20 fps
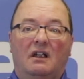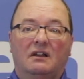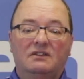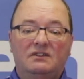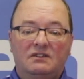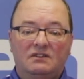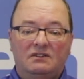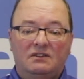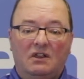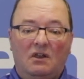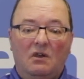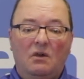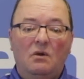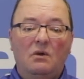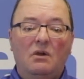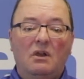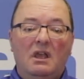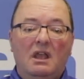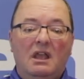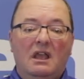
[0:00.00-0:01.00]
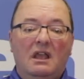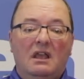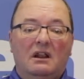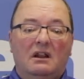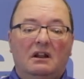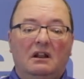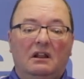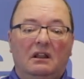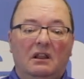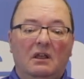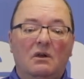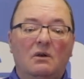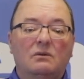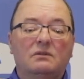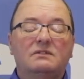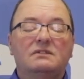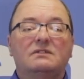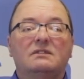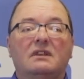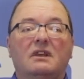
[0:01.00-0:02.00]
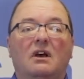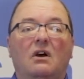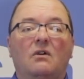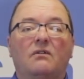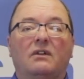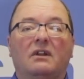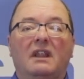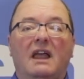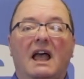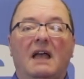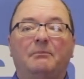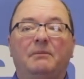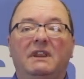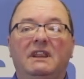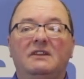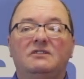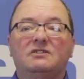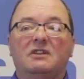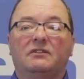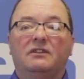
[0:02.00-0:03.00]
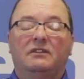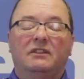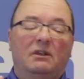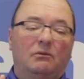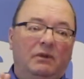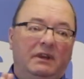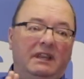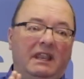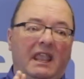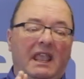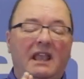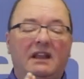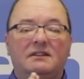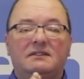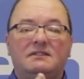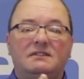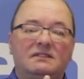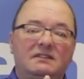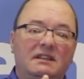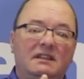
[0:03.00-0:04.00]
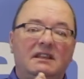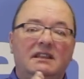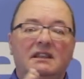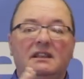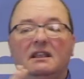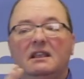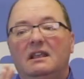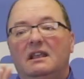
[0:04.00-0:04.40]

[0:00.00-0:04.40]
so close, overlapping each other, that we can't see